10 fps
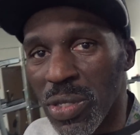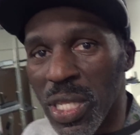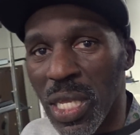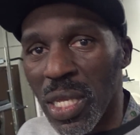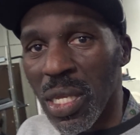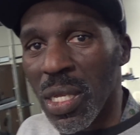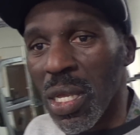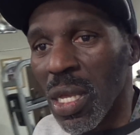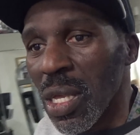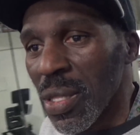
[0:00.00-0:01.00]
thank
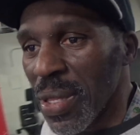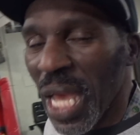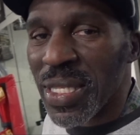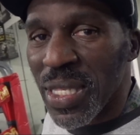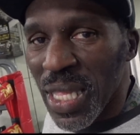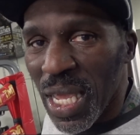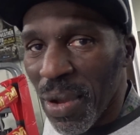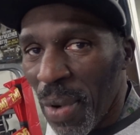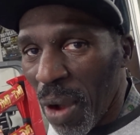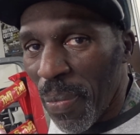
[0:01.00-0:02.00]
you. That's the thing
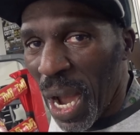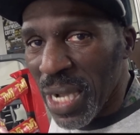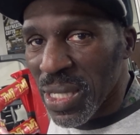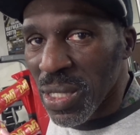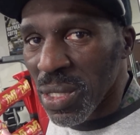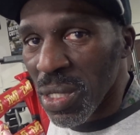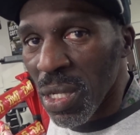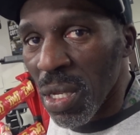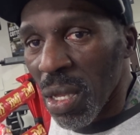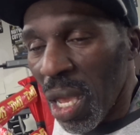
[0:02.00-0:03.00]
about boxing.
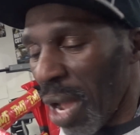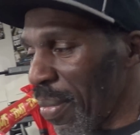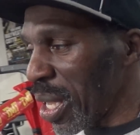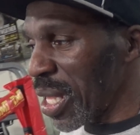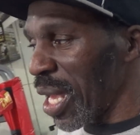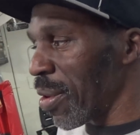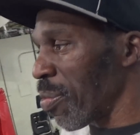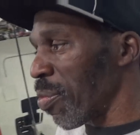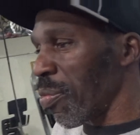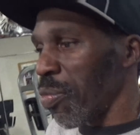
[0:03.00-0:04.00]
I mean,
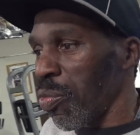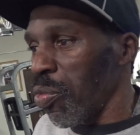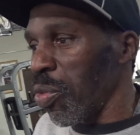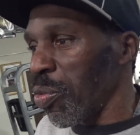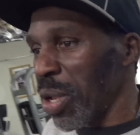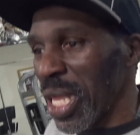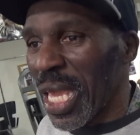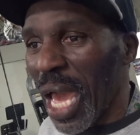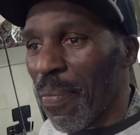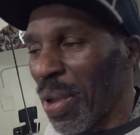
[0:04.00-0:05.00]
when he
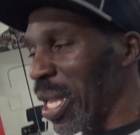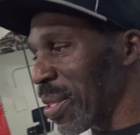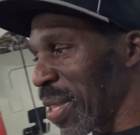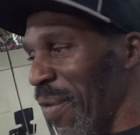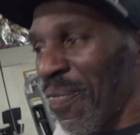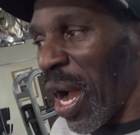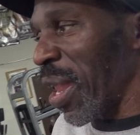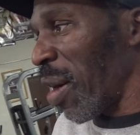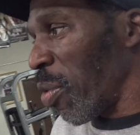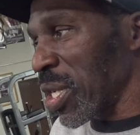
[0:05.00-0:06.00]
got beat, they found
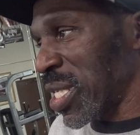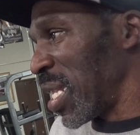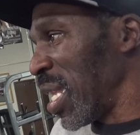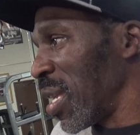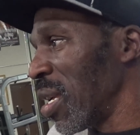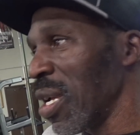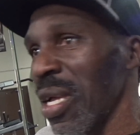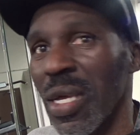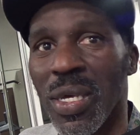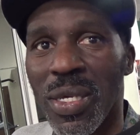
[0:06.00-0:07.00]
out what shit
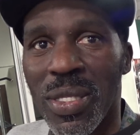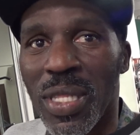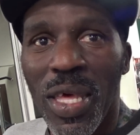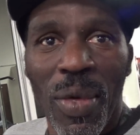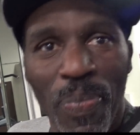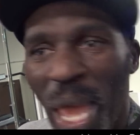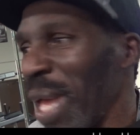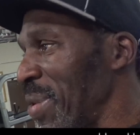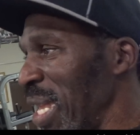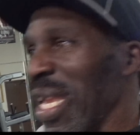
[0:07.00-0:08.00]
there's a
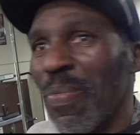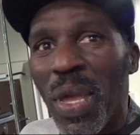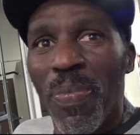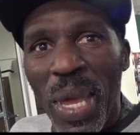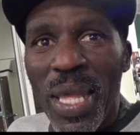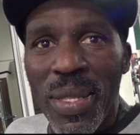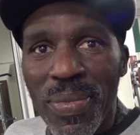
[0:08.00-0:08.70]
pattern, he can be beat.